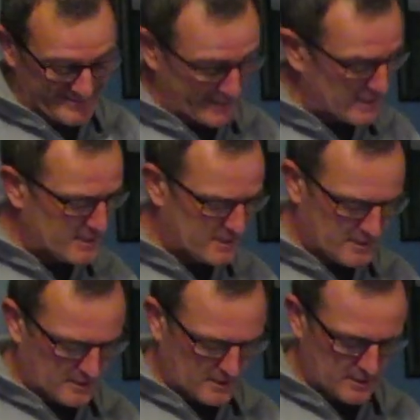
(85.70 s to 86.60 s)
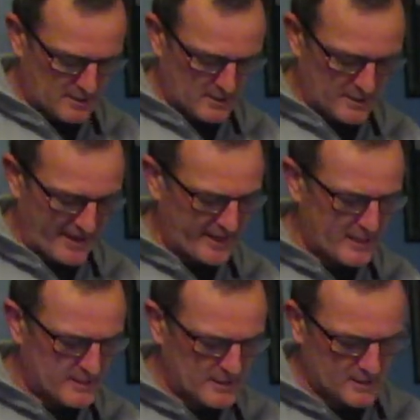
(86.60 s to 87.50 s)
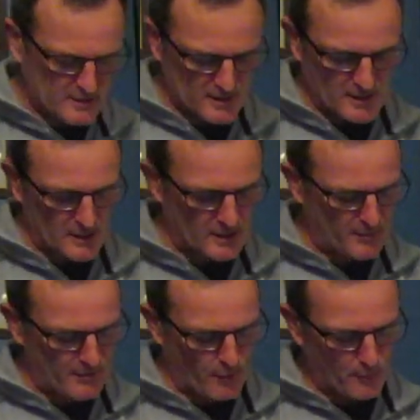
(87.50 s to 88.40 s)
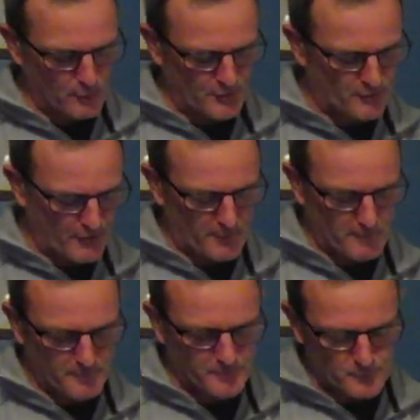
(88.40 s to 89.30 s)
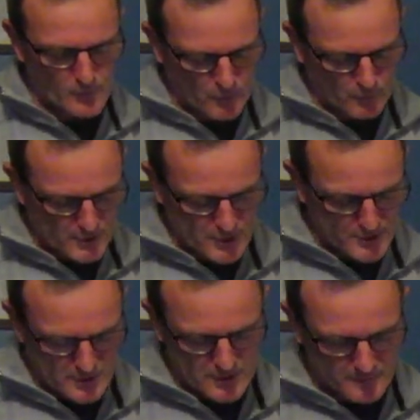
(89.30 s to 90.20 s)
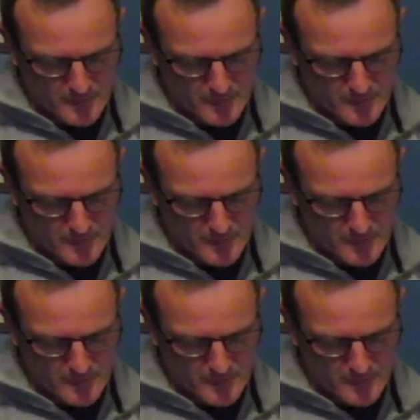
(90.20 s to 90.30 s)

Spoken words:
dust in it. Before put the film, we just